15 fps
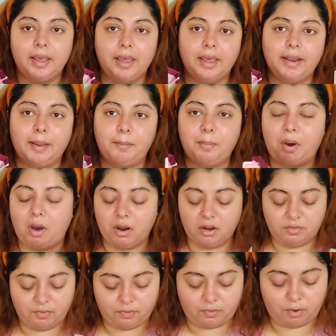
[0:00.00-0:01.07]
And I bought
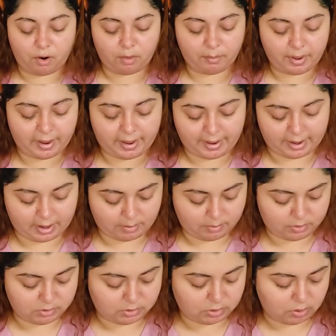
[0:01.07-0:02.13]
it from
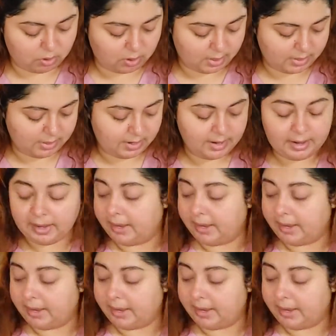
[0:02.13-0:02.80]
Amazon.